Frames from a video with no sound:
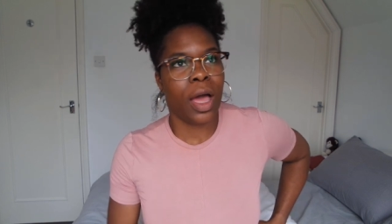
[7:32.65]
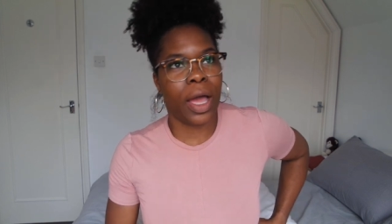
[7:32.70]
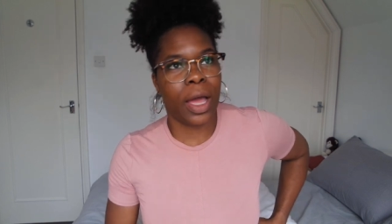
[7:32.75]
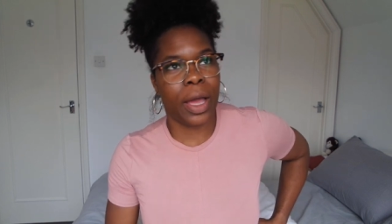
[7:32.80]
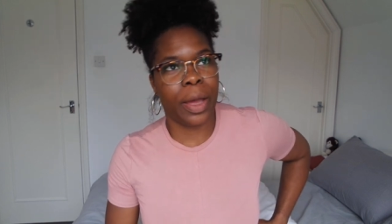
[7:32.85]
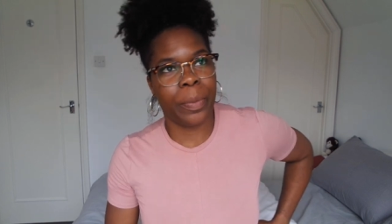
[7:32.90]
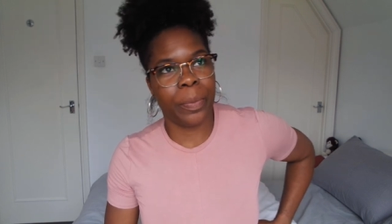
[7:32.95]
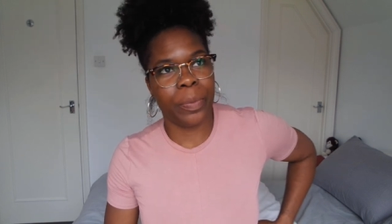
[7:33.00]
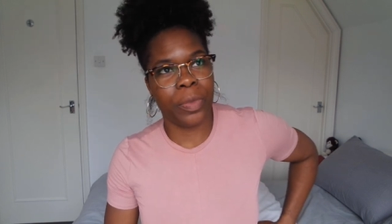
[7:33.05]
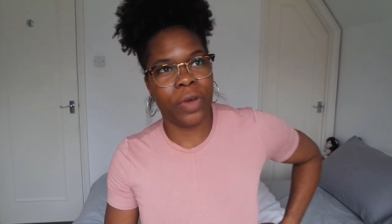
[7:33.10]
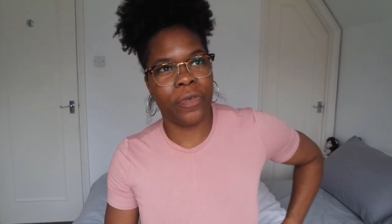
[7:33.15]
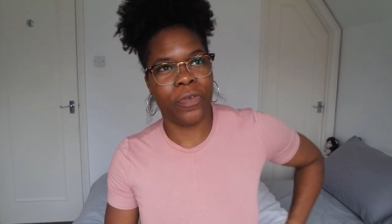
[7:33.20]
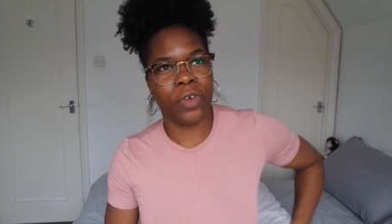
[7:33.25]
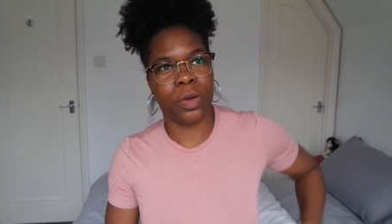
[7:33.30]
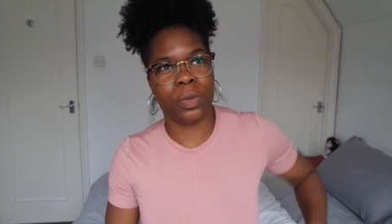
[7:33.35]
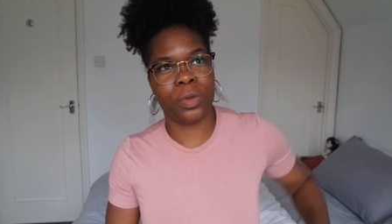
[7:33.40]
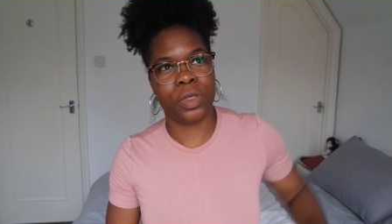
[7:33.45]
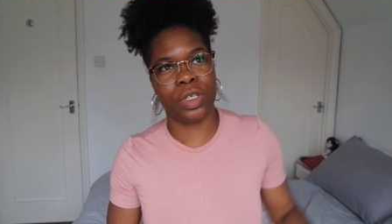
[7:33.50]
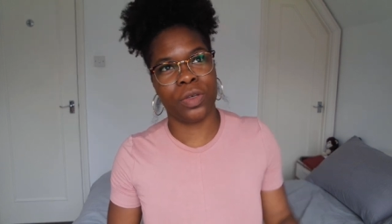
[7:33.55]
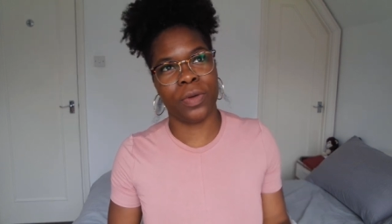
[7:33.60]
um, of
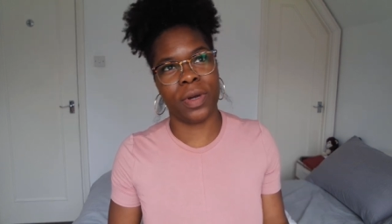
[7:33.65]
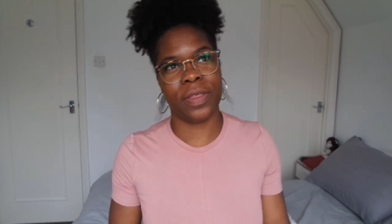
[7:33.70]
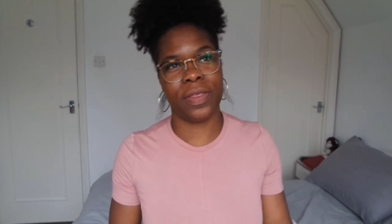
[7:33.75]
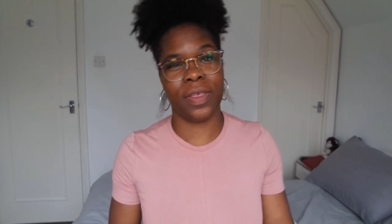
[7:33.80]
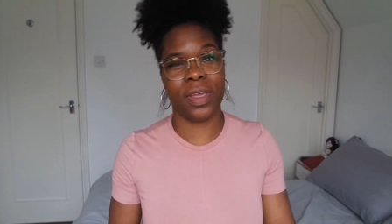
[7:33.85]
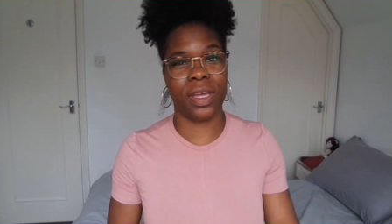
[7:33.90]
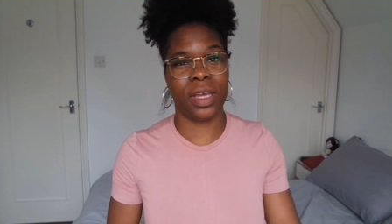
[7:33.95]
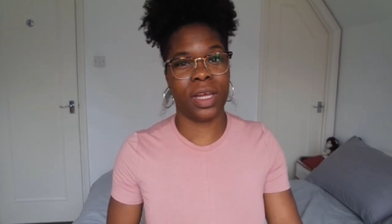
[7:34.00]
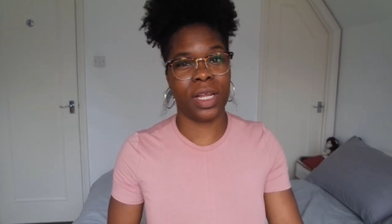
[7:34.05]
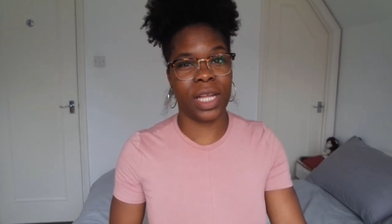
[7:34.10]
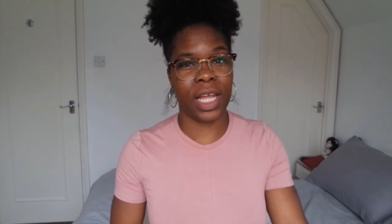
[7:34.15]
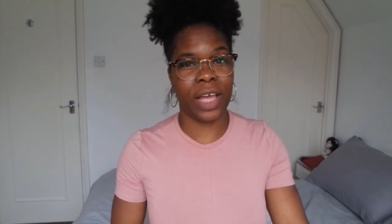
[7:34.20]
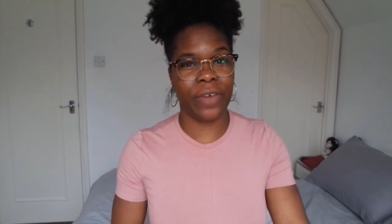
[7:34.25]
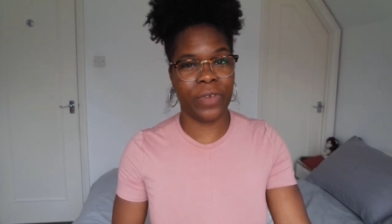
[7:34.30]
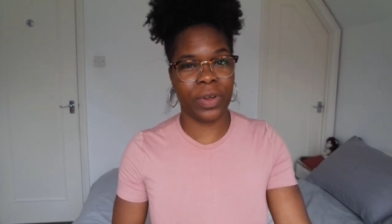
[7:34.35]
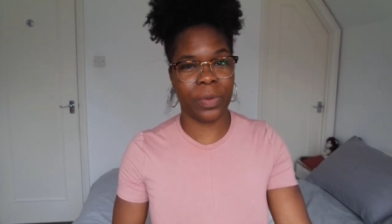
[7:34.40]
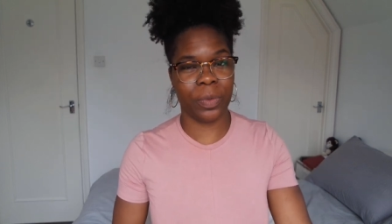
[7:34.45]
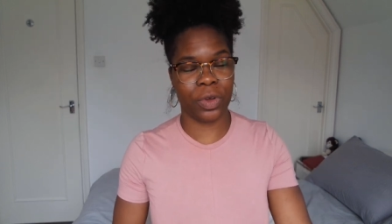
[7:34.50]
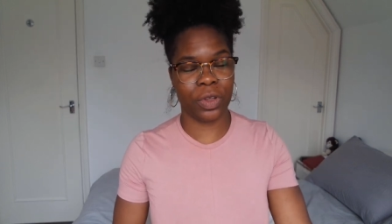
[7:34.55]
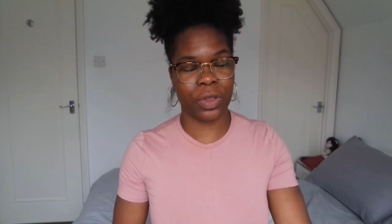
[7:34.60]
up to I think
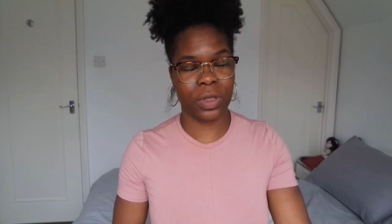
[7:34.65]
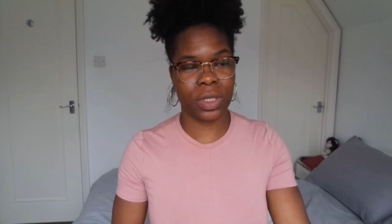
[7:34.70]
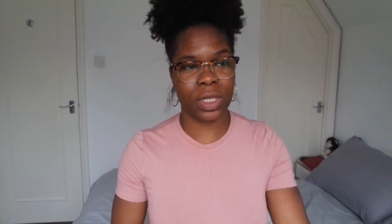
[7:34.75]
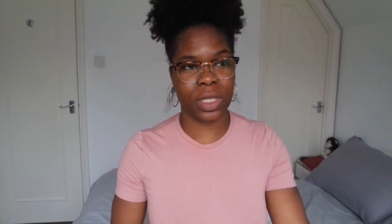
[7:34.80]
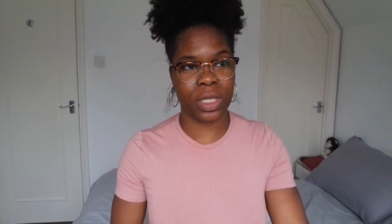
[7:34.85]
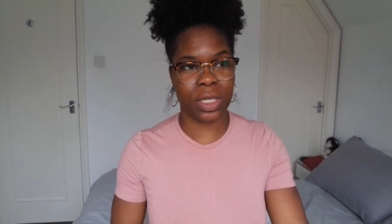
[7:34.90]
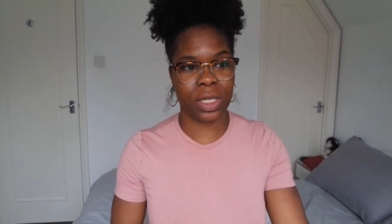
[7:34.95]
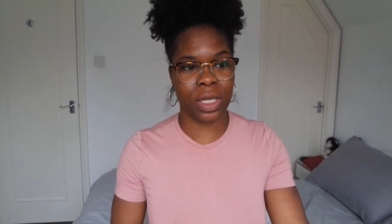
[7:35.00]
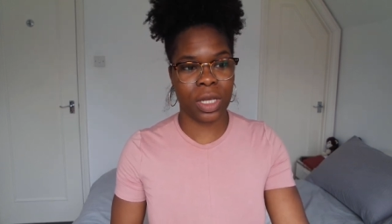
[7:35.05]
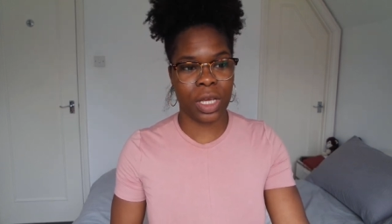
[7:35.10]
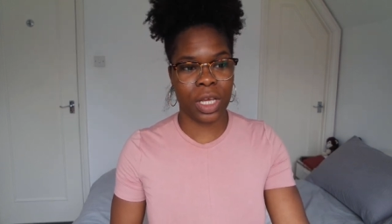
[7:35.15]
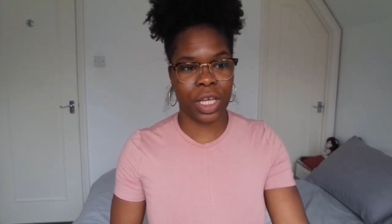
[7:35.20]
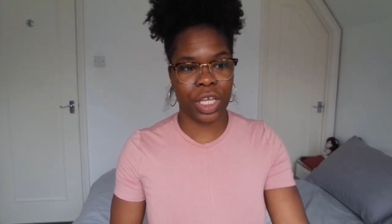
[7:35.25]
11 months.